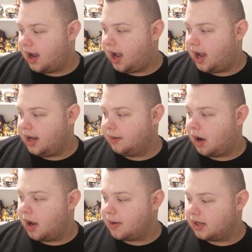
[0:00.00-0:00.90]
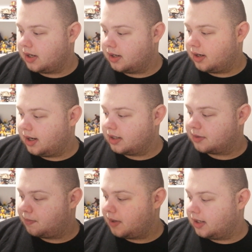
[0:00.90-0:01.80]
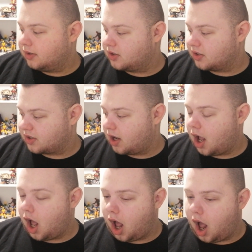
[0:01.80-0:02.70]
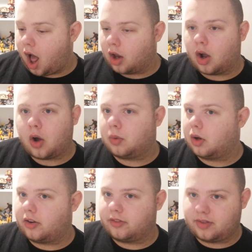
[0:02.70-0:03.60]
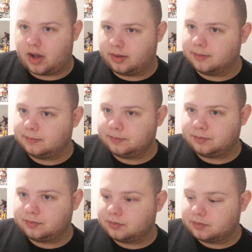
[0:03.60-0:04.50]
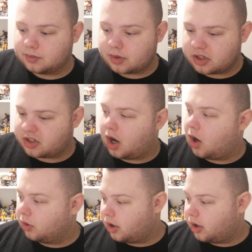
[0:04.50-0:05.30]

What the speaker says: In my opinion, it's been just a whole lot of fun. It's